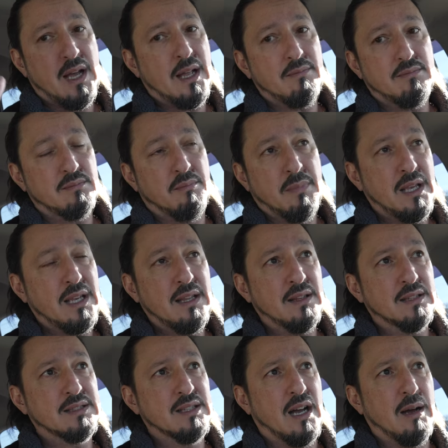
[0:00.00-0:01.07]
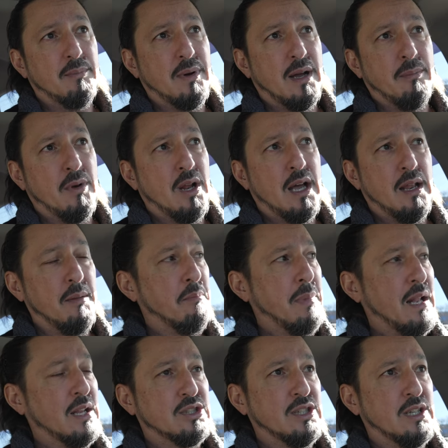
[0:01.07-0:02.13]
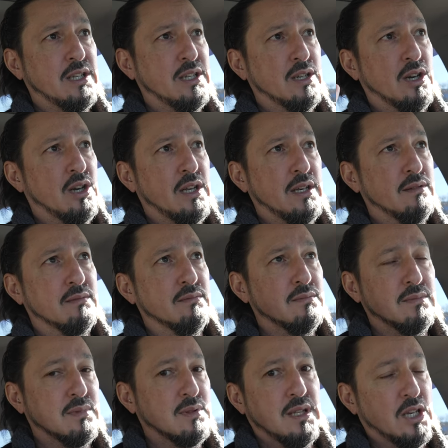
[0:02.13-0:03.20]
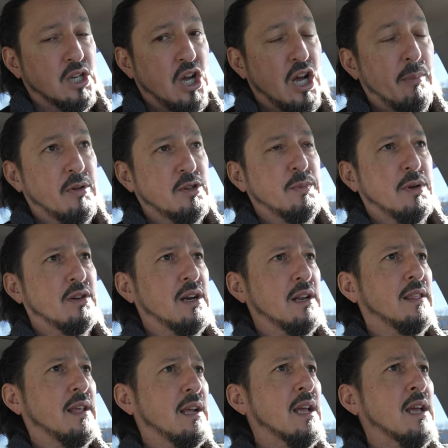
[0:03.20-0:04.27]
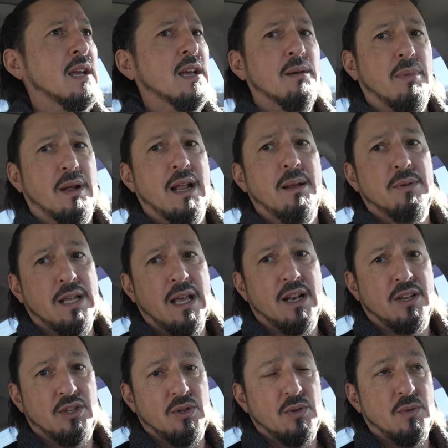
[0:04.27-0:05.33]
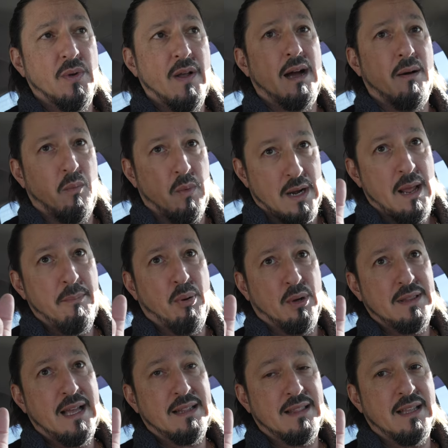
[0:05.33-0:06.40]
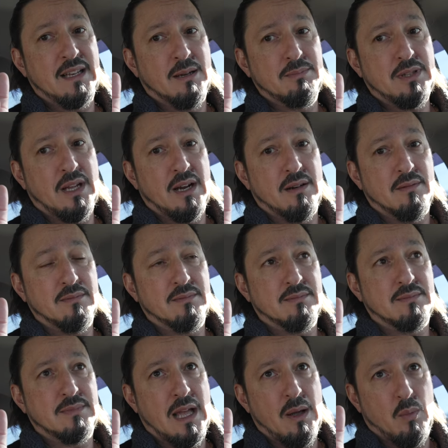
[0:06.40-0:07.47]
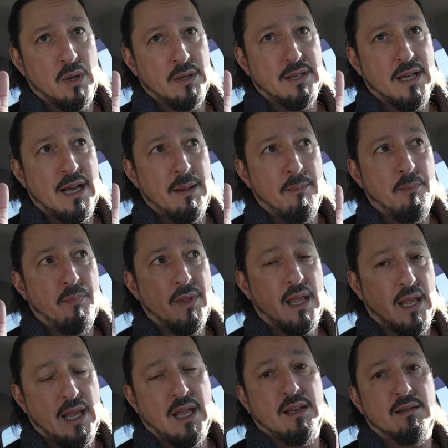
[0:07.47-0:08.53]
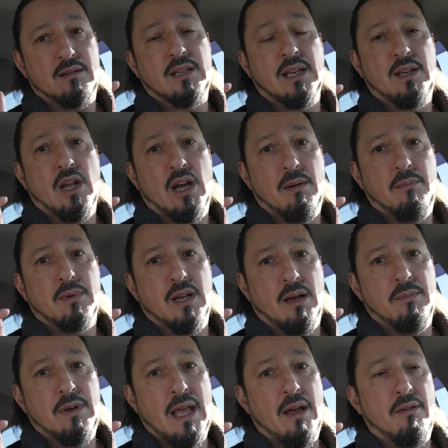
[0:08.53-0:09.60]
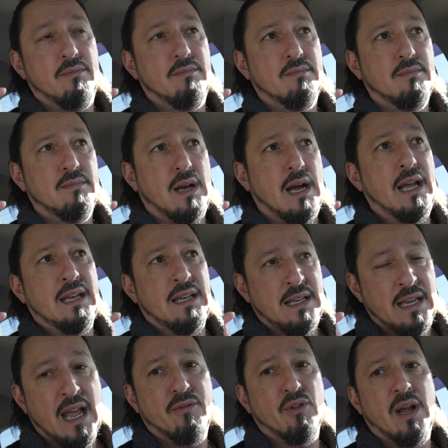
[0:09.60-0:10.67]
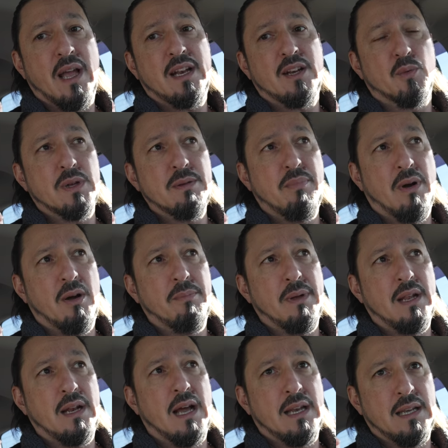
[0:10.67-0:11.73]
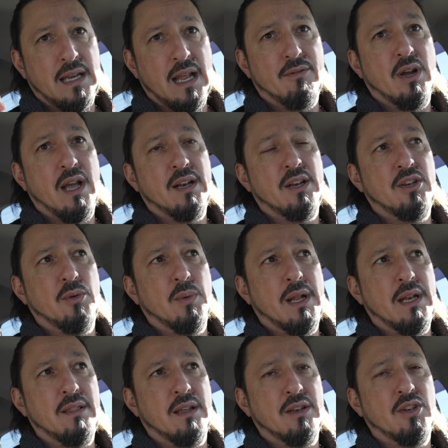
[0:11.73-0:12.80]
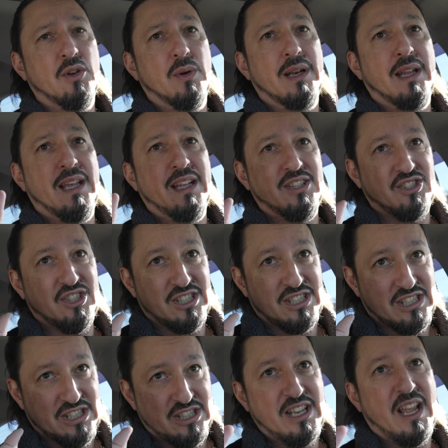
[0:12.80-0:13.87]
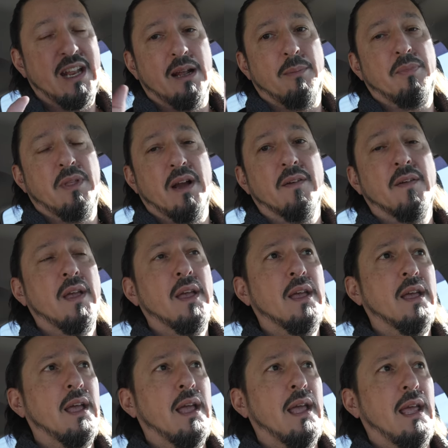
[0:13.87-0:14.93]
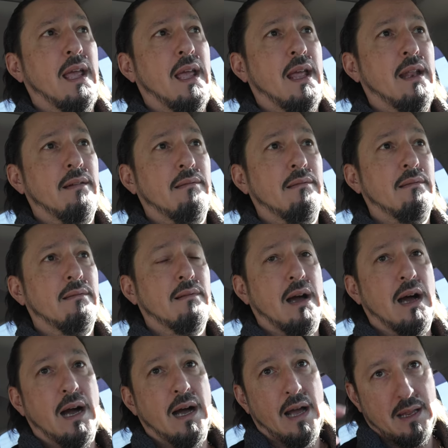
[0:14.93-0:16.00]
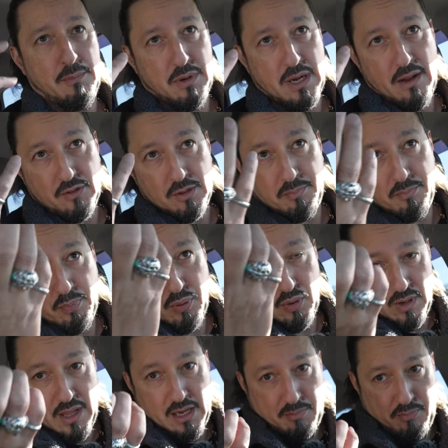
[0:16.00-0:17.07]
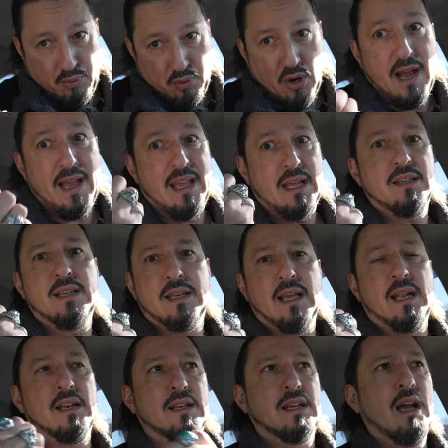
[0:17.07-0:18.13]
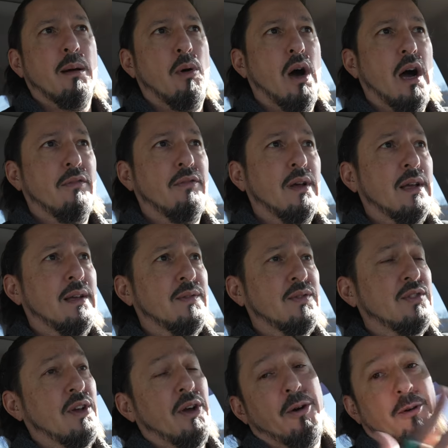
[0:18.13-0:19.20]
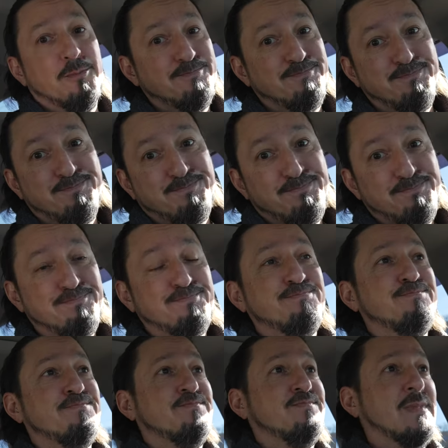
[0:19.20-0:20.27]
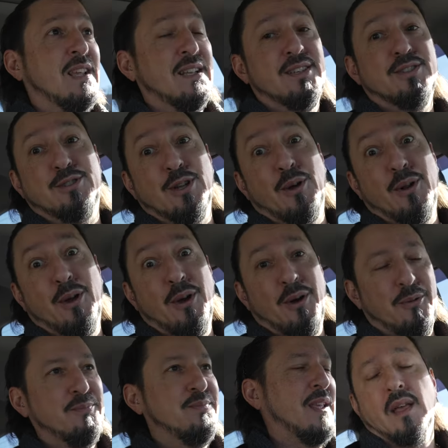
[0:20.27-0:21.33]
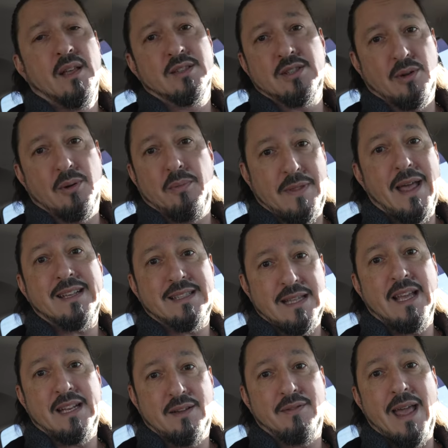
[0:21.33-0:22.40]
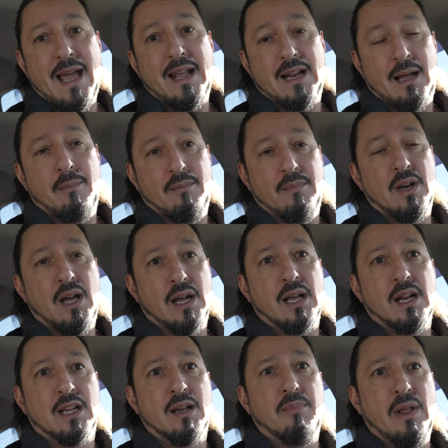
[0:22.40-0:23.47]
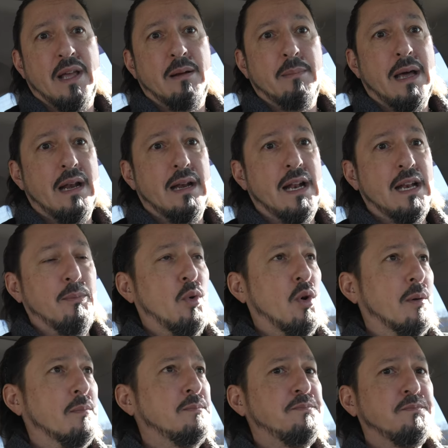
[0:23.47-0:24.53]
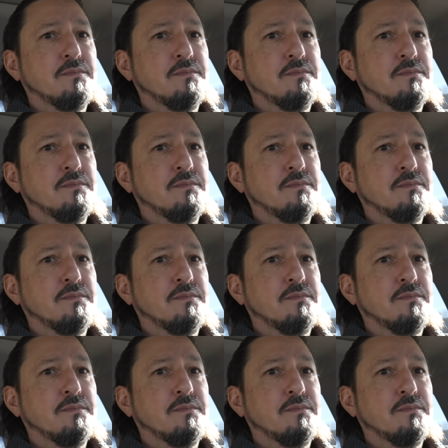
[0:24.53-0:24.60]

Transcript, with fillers: not making this up, I'm not embellishing on the accomplishment or anything, but I'm telling you, when I put that thing up there that one time, it did not come down. I never had to repump it. I never had to do anything to it. It just stayed up there. And I would have to pr like pry it to get it to come off. So, don't know. So that's the end of that. I'm not going to complain about it anymore.